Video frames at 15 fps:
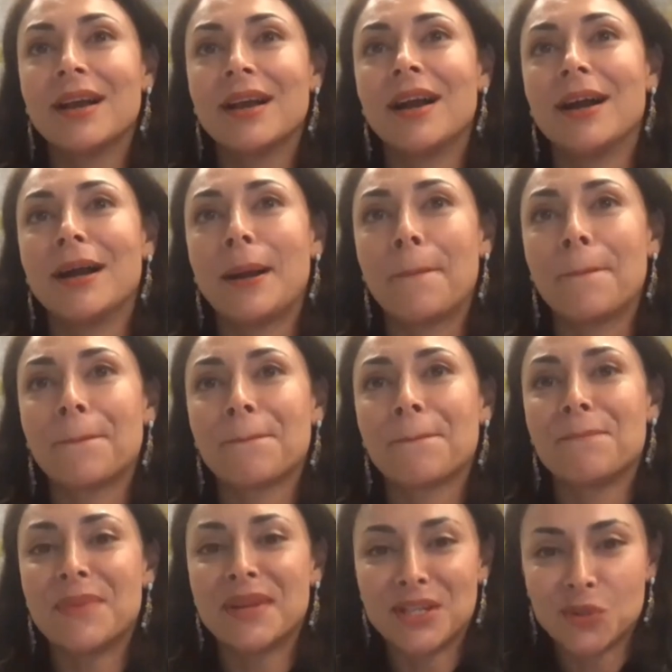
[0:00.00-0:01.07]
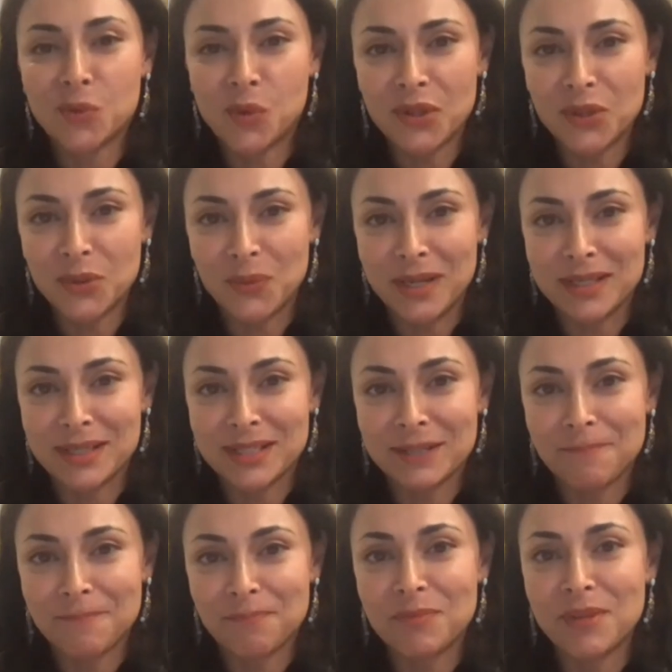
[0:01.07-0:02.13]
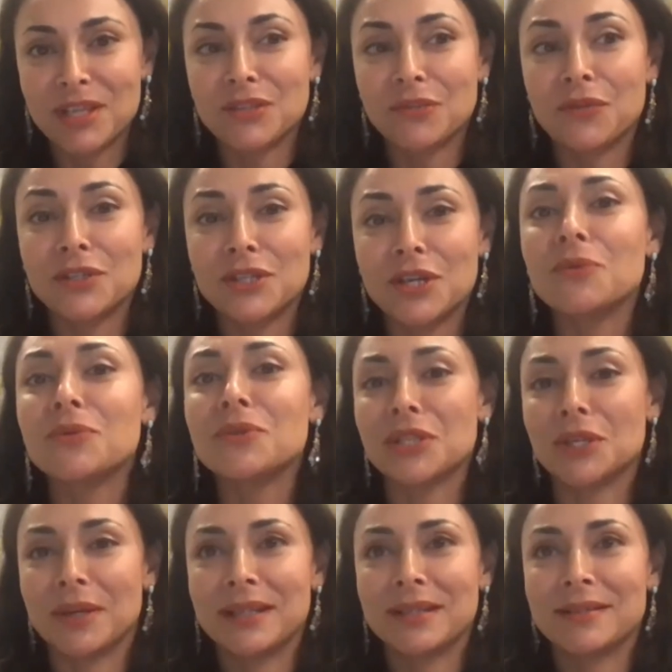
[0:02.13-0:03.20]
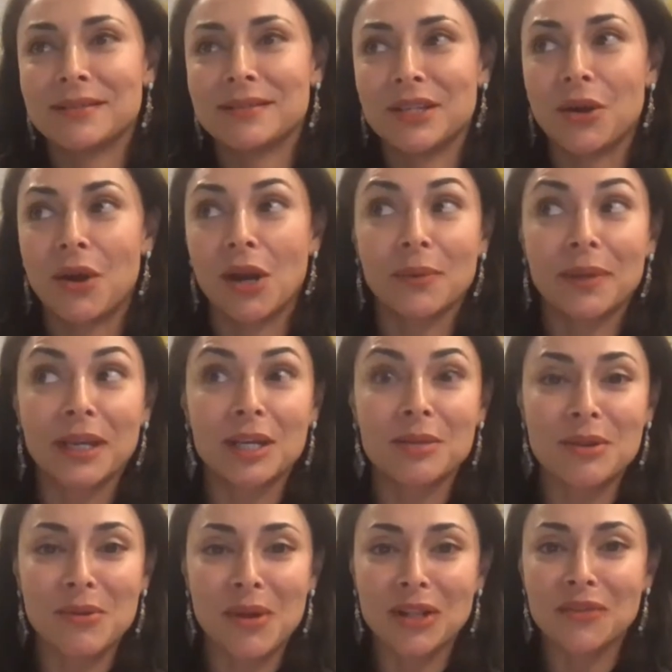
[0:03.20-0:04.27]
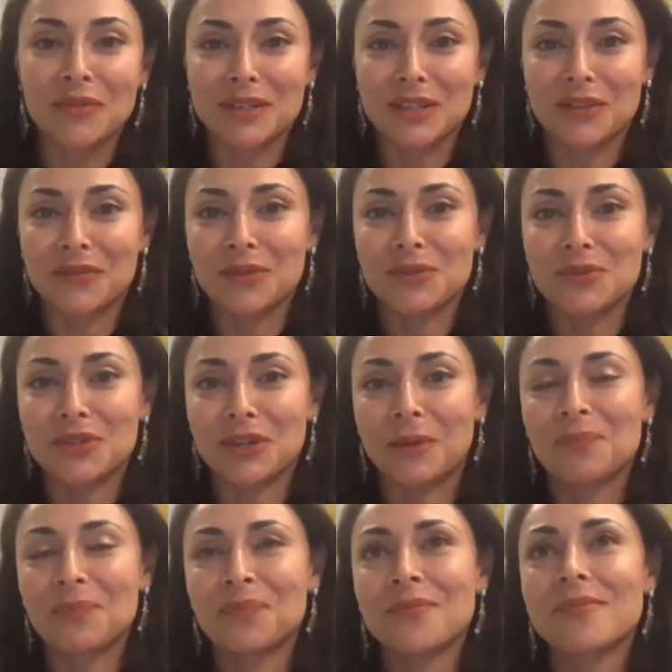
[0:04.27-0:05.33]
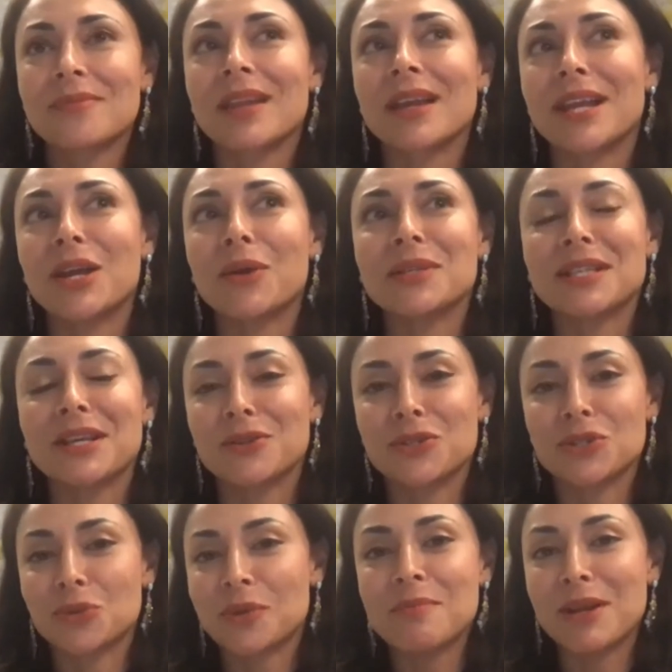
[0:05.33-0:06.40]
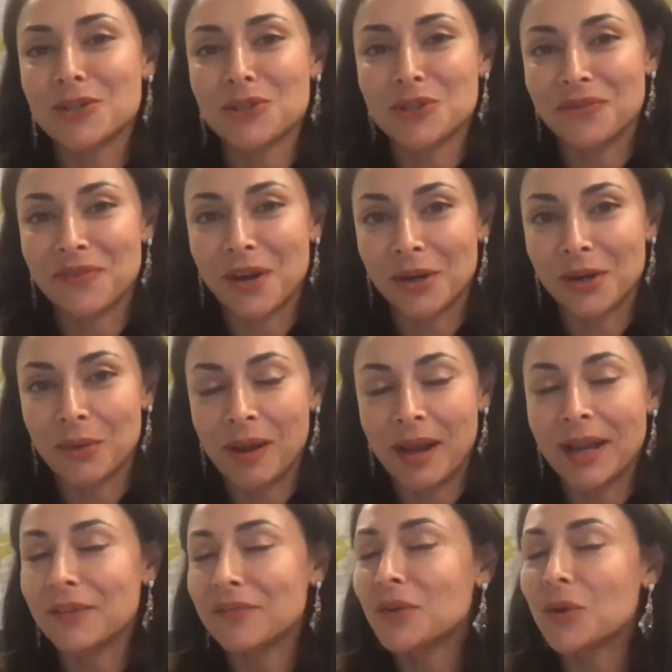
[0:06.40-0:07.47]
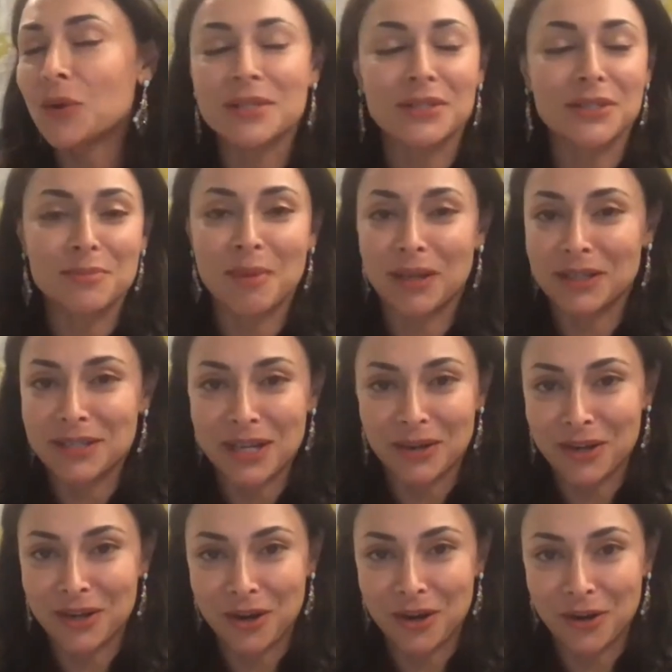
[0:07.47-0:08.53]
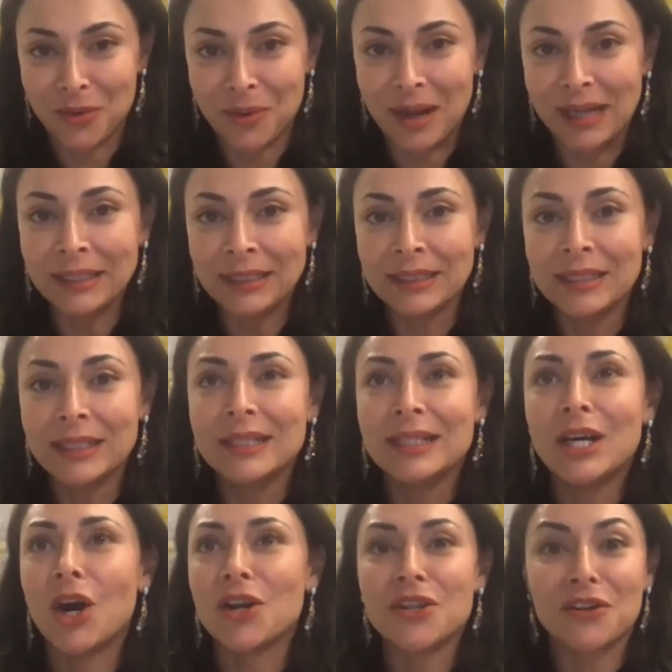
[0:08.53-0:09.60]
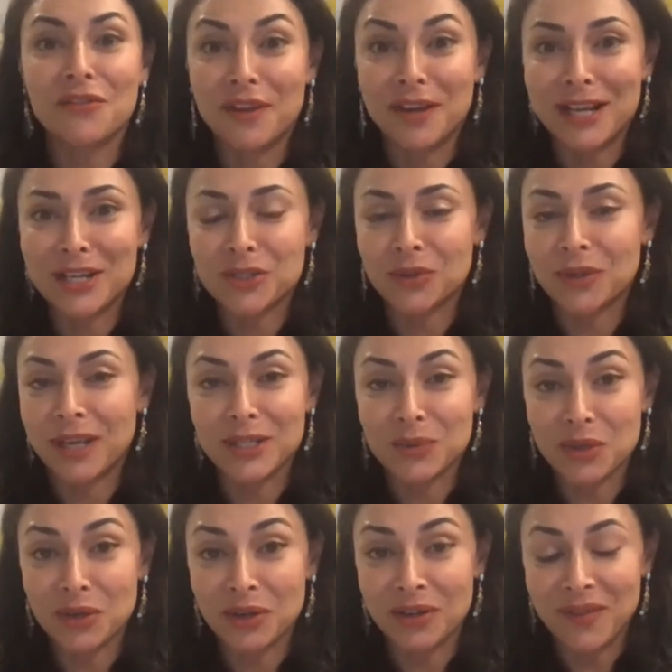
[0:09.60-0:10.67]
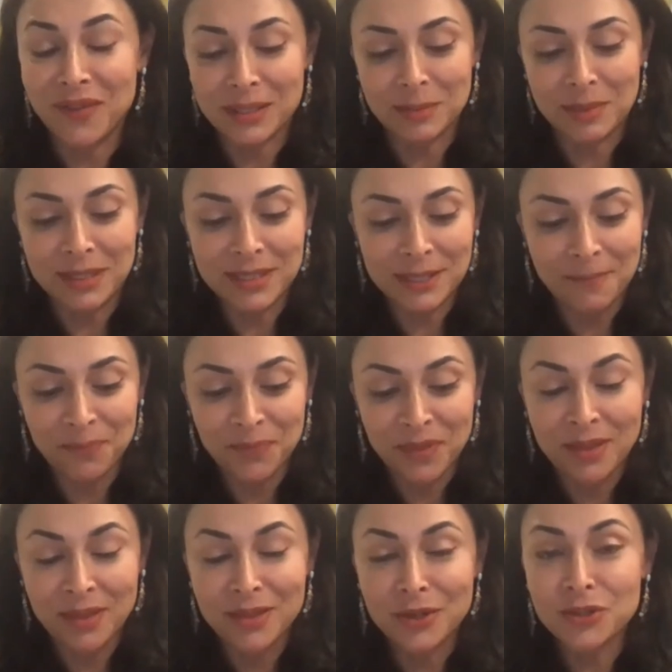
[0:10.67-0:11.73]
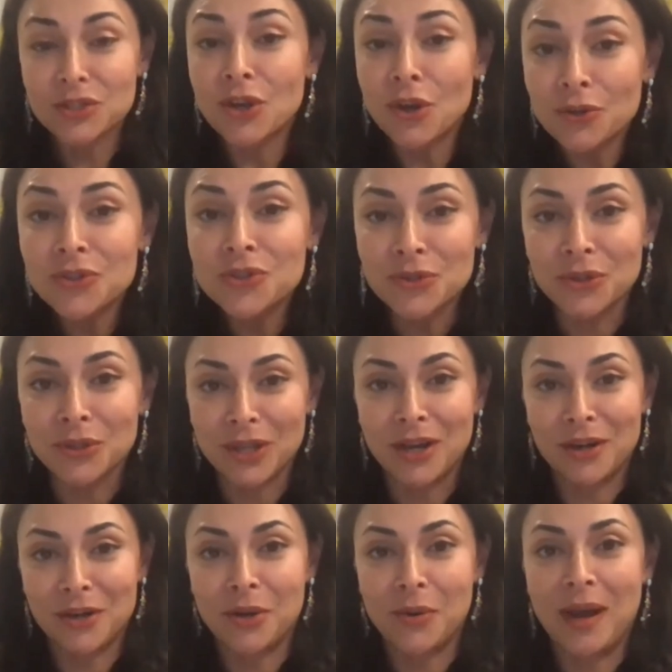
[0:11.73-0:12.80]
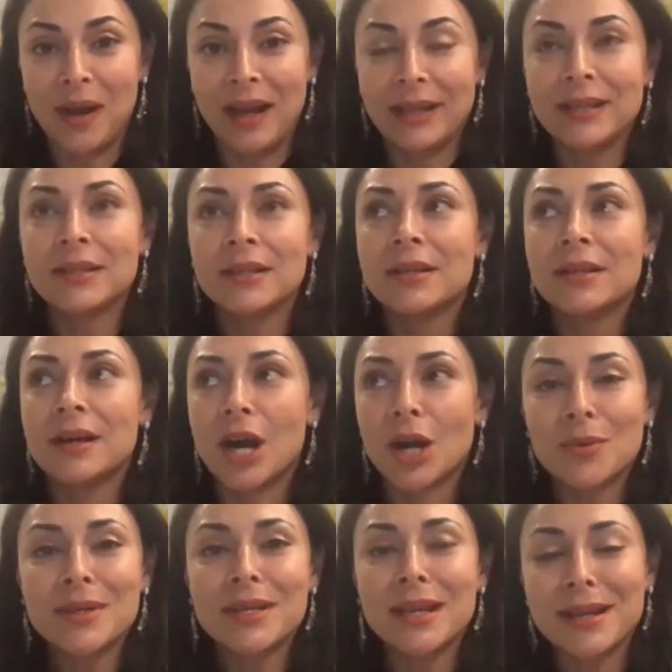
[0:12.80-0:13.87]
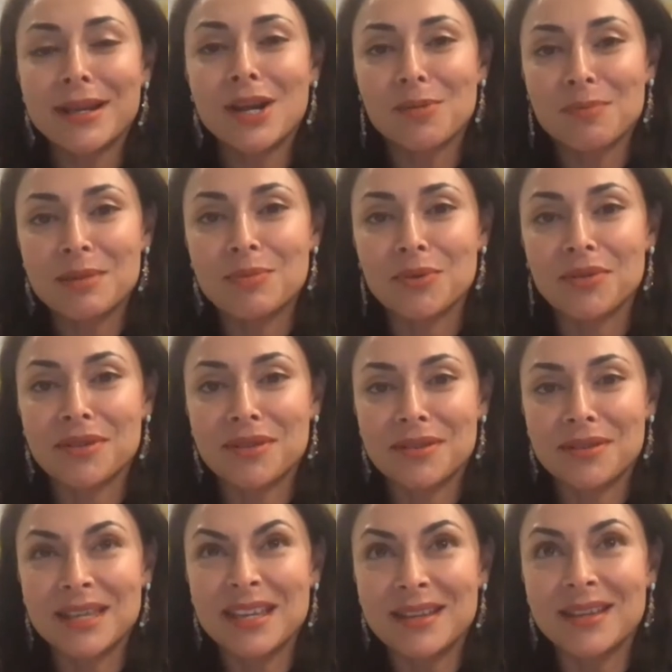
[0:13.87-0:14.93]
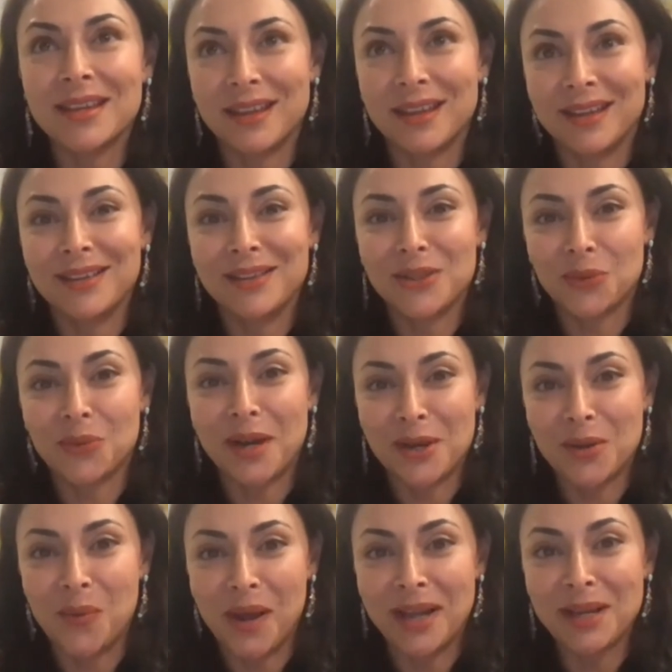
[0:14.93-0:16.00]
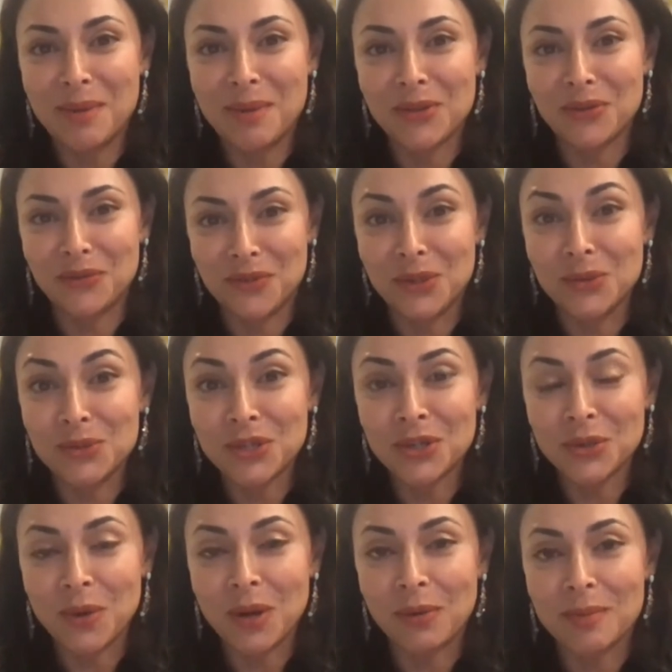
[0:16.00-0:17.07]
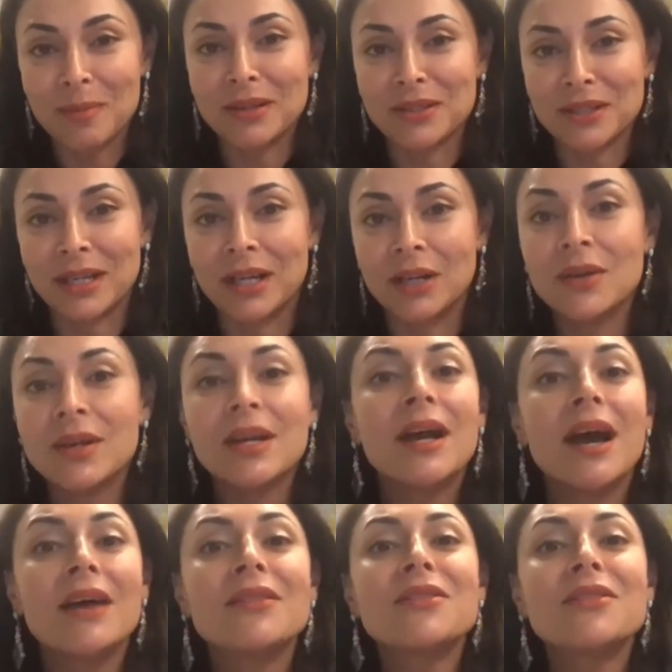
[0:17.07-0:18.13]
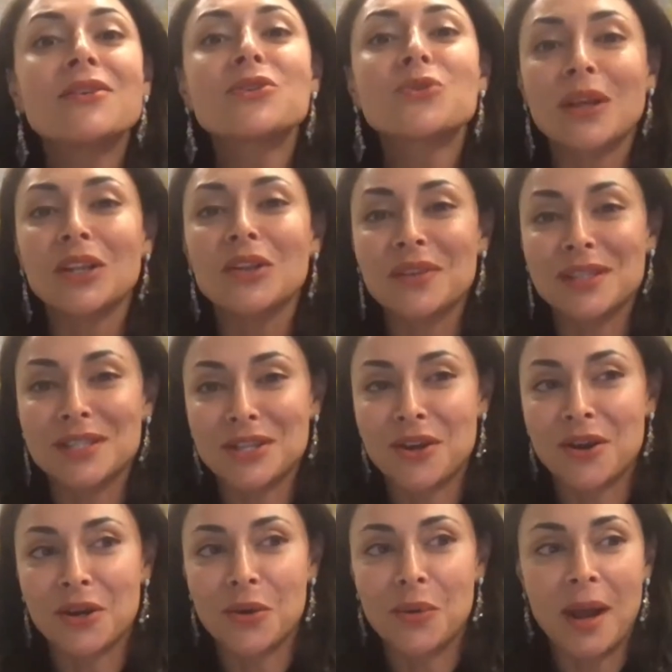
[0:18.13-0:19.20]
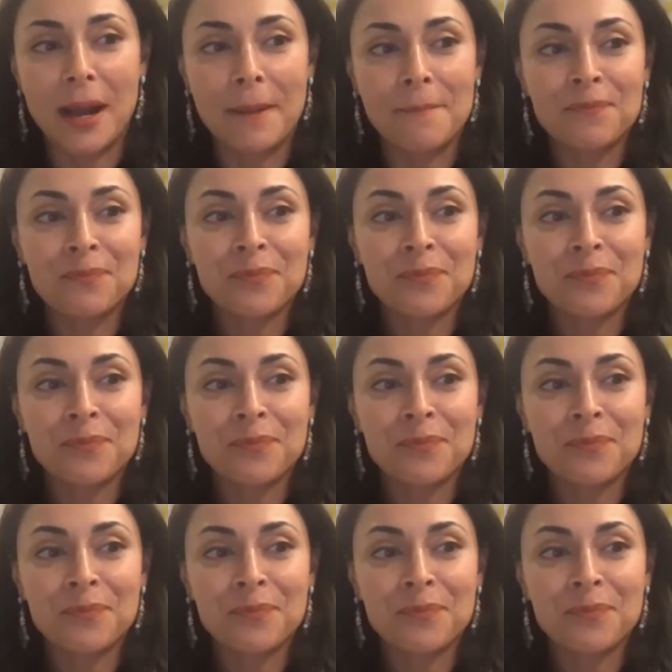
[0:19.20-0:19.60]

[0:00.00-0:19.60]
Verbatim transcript: um, but it's worth the risk. Because if we don't do it, you know, are we going to be relevant in the future? And I always say there's three measures of ROI. Of course, there's monetary ROI. Are there financial gains with our investments? There's cultural ROI, are we getting our people thinking the right way about the future and where we're about to go? And then there's relevancy ROI.